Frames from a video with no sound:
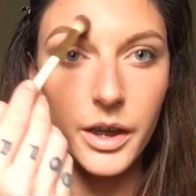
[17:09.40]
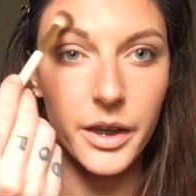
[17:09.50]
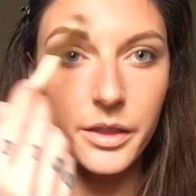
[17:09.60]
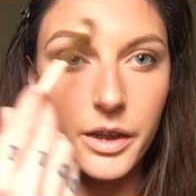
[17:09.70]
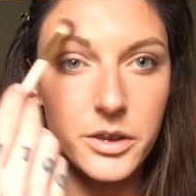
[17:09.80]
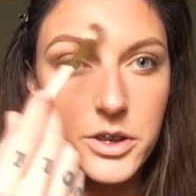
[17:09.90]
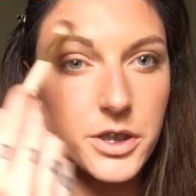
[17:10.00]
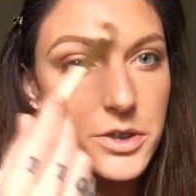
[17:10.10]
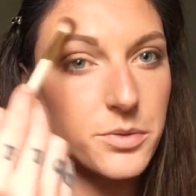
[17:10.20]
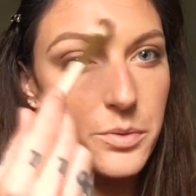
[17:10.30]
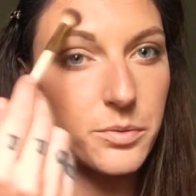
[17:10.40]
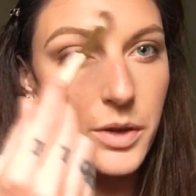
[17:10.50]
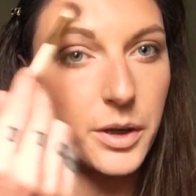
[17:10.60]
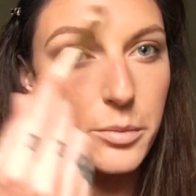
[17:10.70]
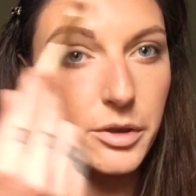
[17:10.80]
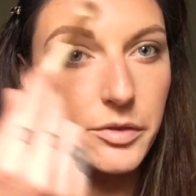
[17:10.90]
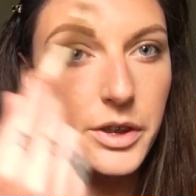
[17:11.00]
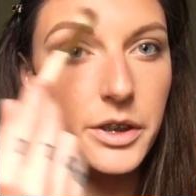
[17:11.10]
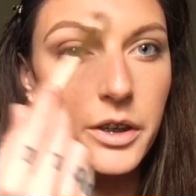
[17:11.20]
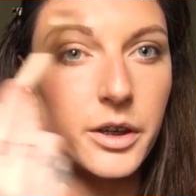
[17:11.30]
And then just right above
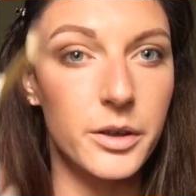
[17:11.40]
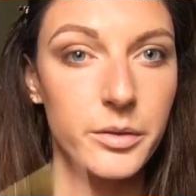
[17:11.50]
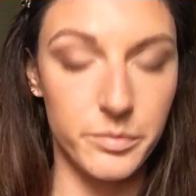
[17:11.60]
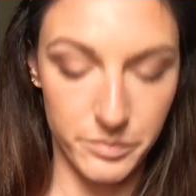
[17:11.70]
here.